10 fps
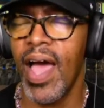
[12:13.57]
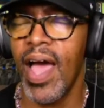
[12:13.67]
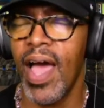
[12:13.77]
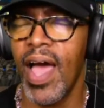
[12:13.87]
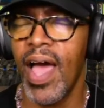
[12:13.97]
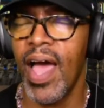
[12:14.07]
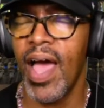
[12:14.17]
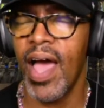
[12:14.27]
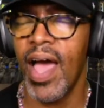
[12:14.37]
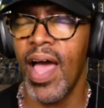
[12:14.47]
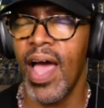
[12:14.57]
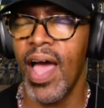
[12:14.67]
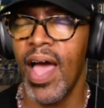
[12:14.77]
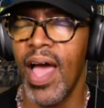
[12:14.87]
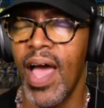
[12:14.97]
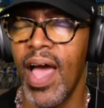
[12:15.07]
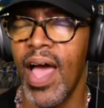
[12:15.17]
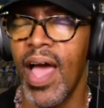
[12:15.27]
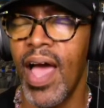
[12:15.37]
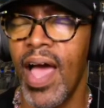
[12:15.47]
that I've worked with for
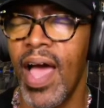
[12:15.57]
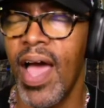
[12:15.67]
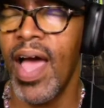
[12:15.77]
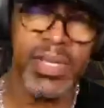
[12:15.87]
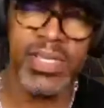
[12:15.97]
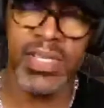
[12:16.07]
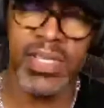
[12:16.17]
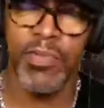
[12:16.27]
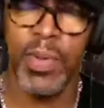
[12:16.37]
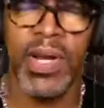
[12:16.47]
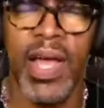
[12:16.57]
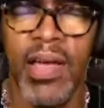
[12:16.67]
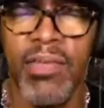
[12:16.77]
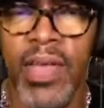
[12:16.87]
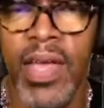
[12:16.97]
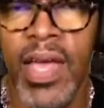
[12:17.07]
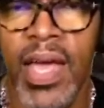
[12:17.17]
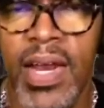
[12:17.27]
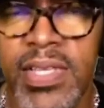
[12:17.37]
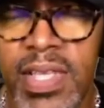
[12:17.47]
ages. I've worked with this guy longer
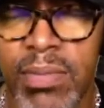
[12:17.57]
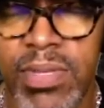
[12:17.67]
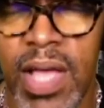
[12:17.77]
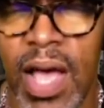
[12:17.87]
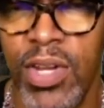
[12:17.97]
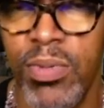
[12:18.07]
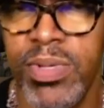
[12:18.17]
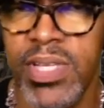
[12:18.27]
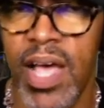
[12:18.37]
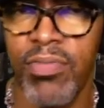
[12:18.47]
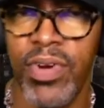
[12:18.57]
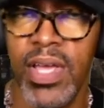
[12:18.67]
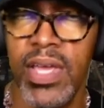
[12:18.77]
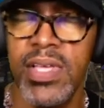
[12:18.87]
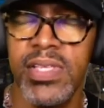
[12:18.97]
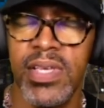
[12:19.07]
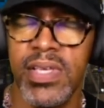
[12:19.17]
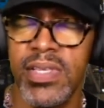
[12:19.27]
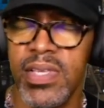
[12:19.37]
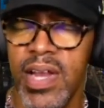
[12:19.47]
than my sons have been alive, and his name is
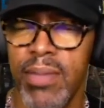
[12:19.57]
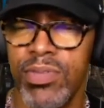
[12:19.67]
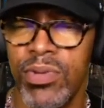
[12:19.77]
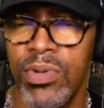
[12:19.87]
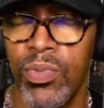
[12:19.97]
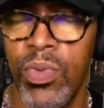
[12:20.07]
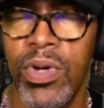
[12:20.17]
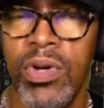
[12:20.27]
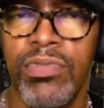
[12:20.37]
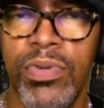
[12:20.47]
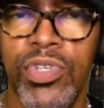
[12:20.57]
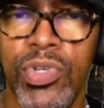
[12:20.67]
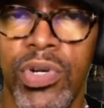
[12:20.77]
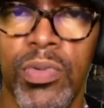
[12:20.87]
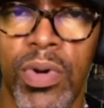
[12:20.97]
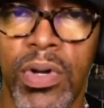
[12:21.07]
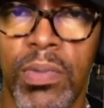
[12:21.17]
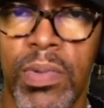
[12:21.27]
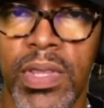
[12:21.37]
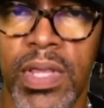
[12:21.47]
Louis Alfred. He is just an absolutely
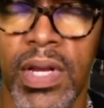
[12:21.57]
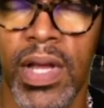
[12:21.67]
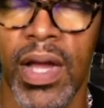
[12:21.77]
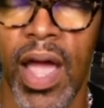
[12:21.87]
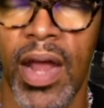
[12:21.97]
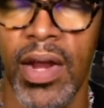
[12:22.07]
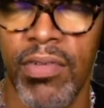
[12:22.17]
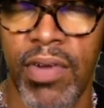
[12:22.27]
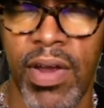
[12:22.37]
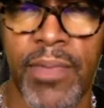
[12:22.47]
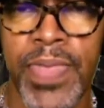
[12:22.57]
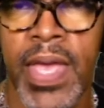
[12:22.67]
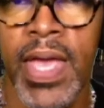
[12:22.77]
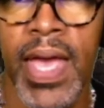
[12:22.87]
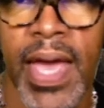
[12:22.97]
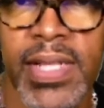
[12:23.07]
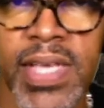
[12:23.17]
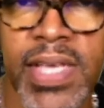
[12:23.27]
wonderful joy to work with, and a great